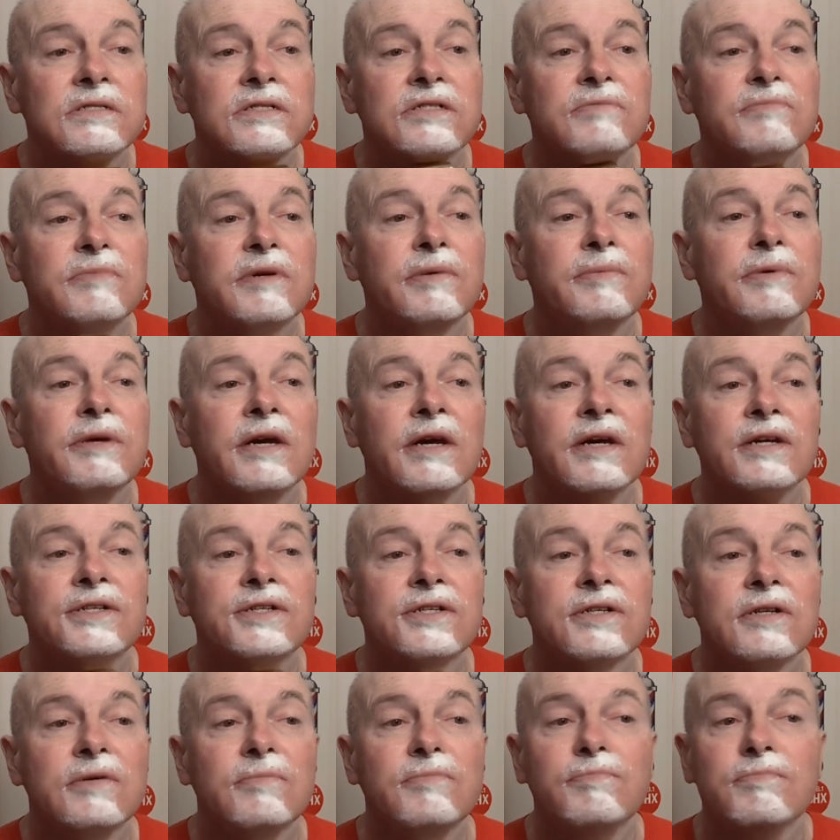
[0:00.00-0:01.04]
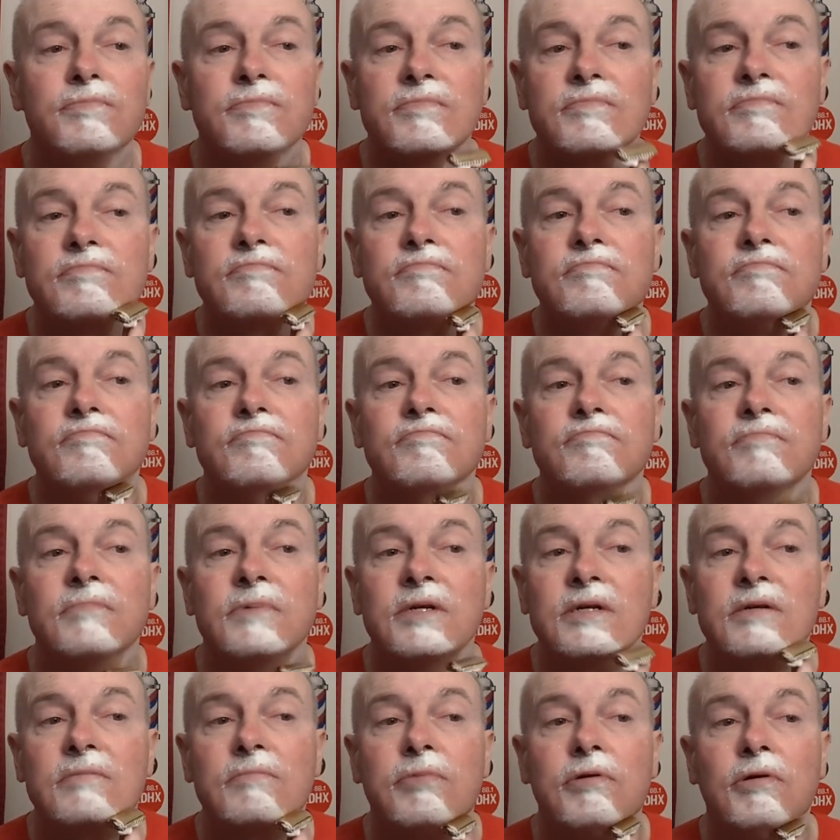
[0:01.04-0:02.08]
So maybe I should have
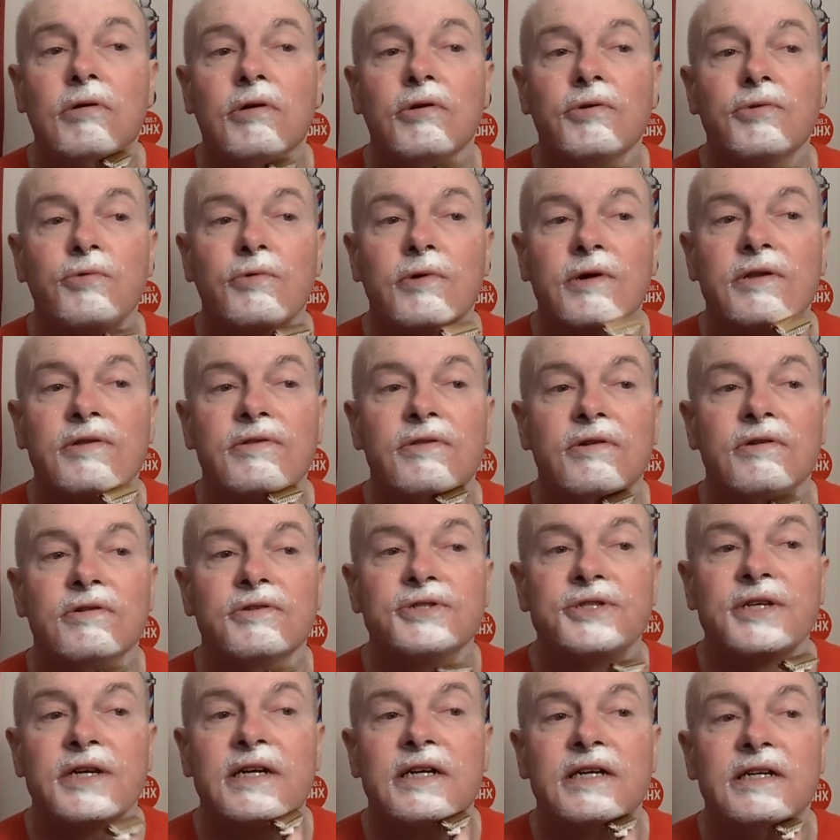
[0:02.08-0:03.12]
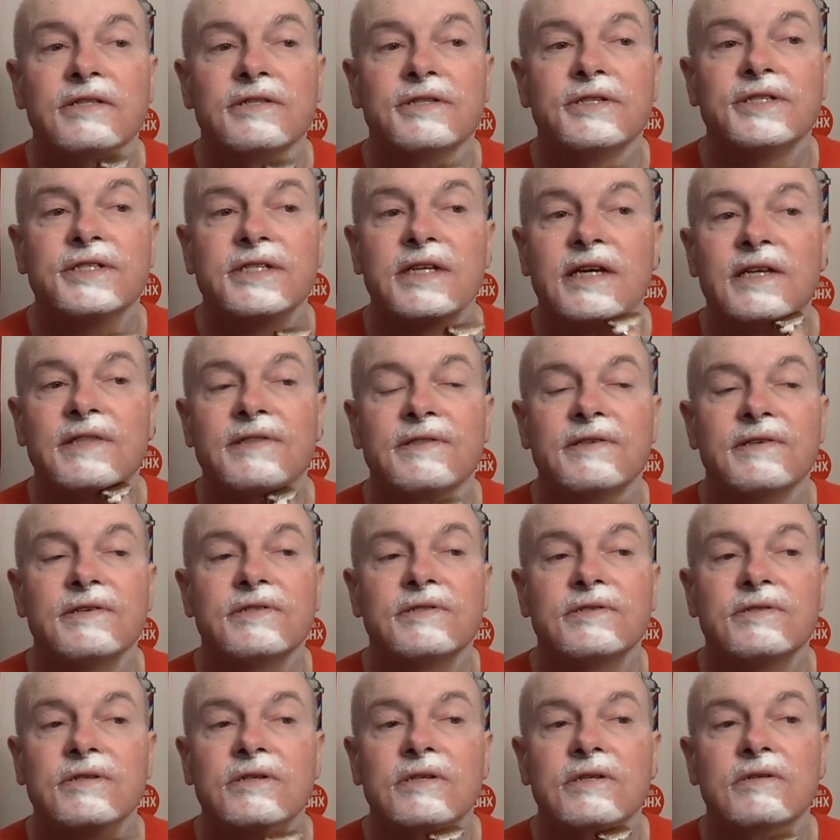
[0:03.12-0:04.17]
pulled one of those out and set
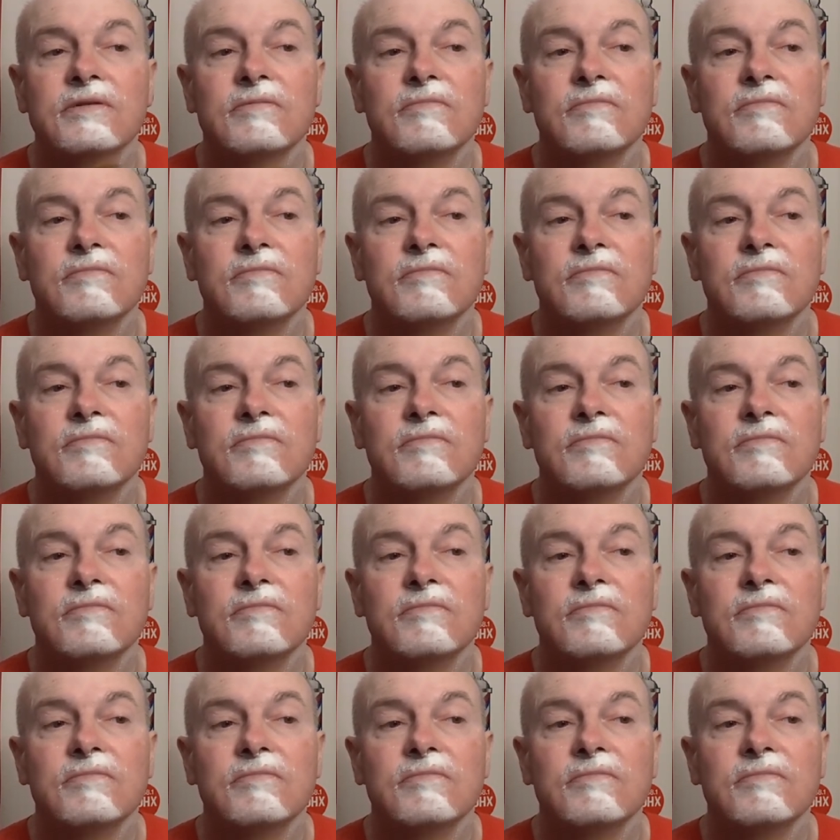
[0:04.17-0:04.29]
this